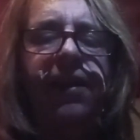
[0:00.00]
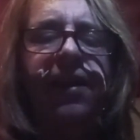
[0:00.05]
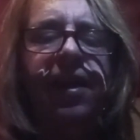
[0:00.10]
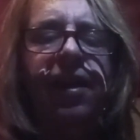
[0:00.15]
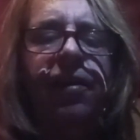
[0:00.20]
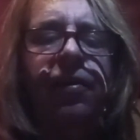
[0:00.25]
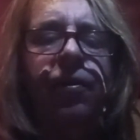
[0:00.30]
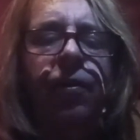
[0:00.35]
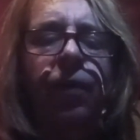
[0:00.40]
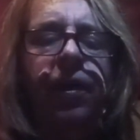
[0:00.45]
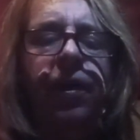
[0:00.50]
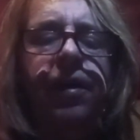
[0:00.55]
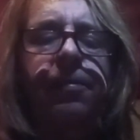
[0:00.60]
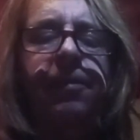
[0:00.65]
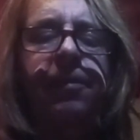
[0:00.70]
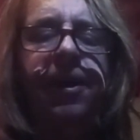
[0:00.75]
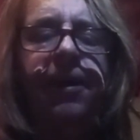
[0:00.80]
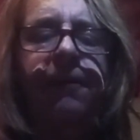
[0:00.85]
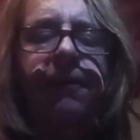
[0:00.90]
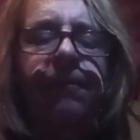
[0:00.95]
annoyed
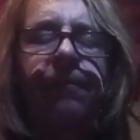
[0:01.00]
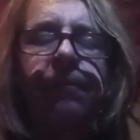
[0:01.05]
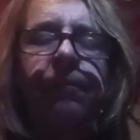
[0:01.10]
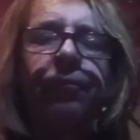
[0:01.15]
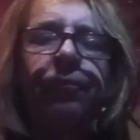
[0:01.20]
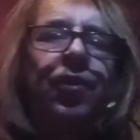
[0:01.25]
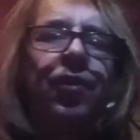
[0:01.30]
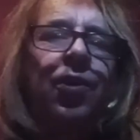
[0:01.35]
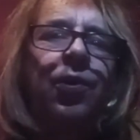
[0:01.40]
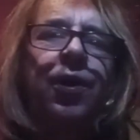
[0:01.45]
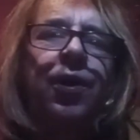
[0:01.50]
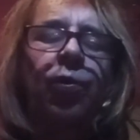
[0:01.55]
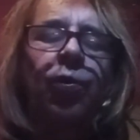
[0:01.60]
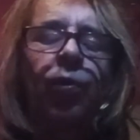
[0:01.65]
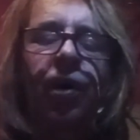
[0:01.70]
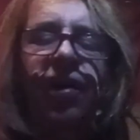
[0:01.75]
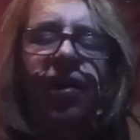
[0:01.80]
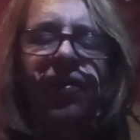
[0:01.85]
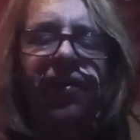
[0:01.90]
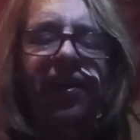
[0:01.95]
me. No, it
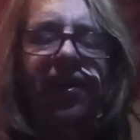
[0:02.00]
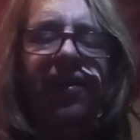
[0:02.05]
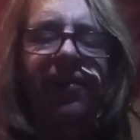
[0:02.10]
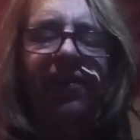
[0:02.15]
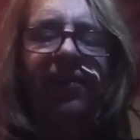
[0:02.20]
wasn't.